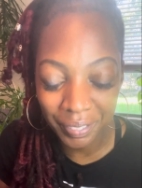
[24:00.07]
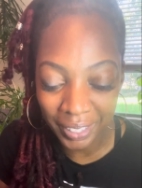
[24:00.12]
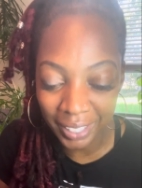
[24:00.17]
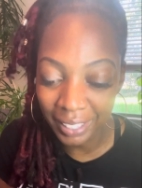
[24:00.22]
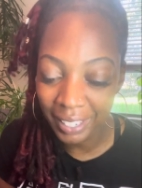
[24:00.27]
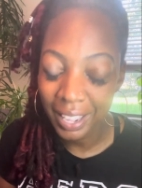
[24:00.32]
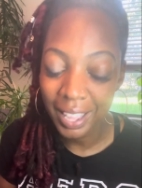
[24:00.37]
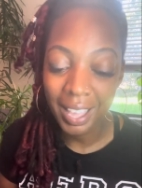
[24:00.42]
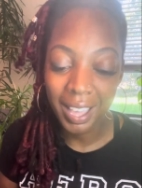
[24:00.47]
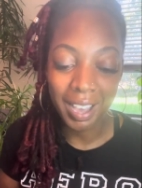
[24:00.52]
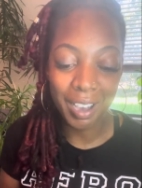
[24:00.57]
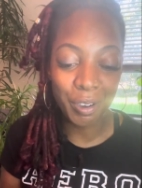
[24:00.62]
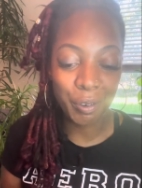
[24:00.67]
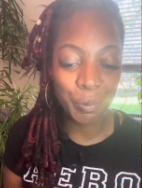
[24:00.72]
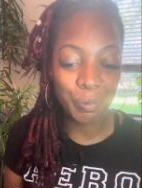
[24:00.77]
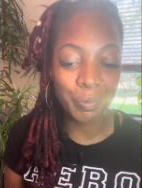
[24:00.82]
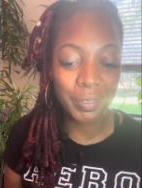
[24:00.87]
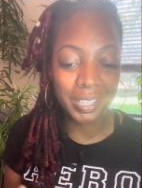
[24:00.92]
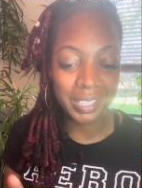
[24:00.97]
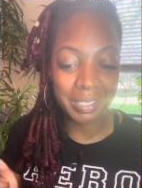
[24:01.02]
it. I
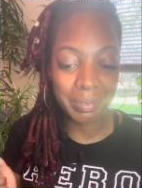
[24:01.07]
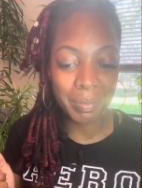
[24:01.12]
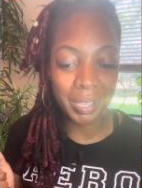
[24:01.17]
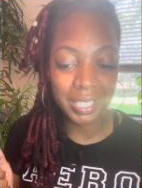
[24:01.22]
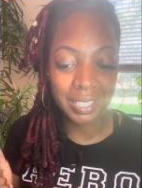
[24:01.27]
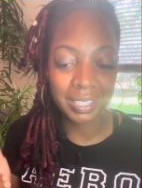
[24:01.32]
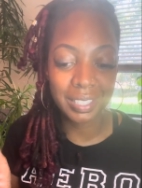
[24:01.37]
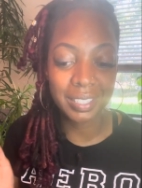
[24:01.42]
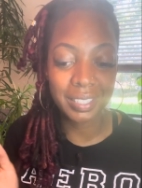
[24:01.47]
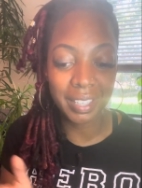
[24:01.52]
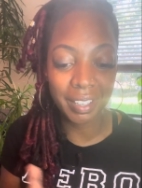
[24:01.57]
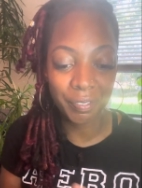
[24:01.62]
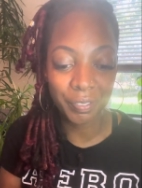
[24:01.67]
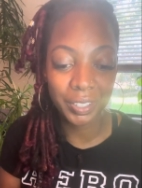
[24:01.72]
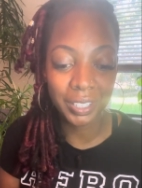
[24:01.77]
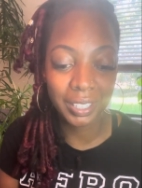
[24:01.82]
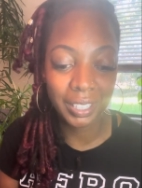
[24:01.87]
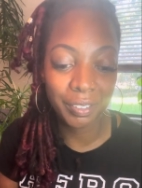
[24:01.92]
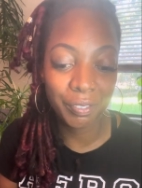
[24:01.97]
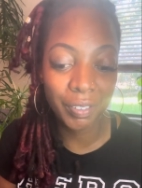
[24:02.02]
hope this message
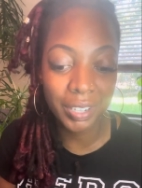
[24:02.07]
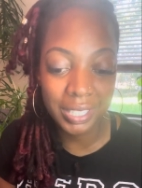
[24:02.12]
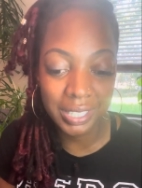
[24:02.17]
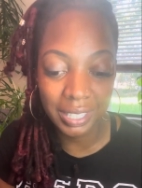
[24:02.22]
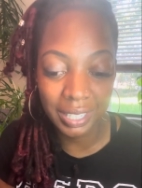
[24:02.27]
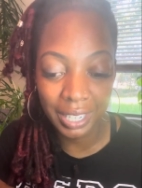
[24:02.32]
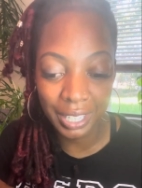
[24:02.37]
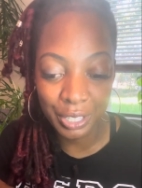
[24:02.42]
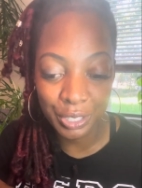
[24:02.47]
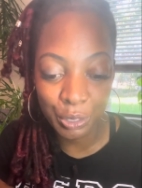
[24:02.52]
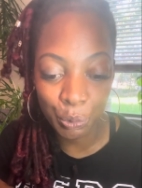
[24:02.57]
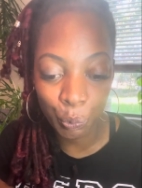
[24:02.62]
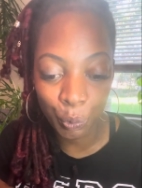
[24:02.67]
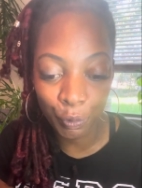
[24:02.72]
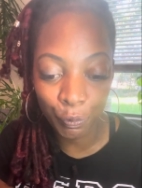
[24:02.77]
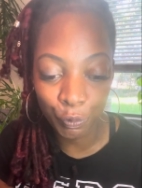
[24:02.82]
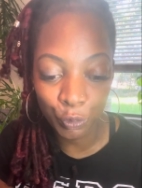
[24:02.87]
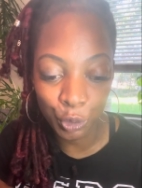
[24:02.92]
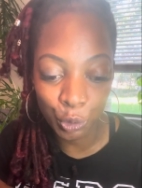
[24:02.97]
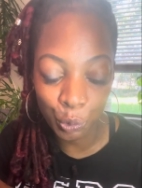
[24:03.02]
definitely resonates
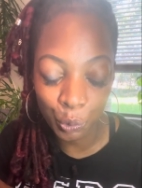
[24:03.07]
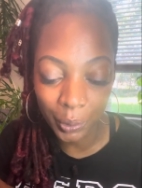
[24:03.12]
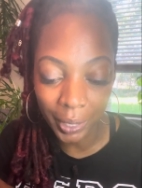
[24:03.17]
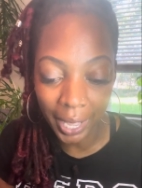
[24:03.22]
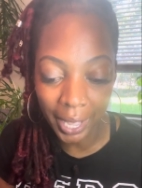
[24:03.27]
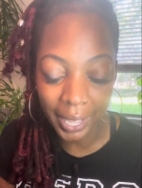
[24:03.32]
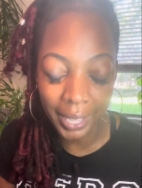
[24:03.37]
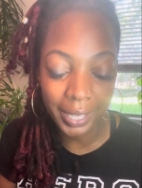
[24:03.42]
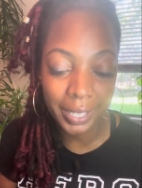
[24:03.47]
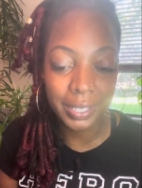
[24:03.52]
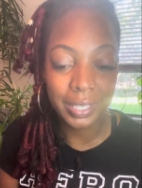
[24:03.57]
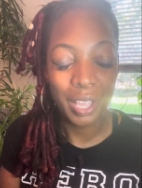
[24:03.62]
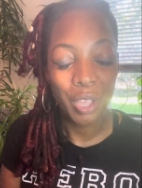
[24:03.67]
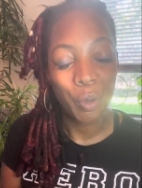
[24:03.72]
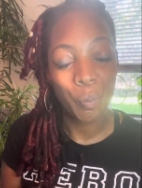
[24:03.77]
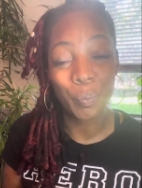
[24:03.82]
with you guys.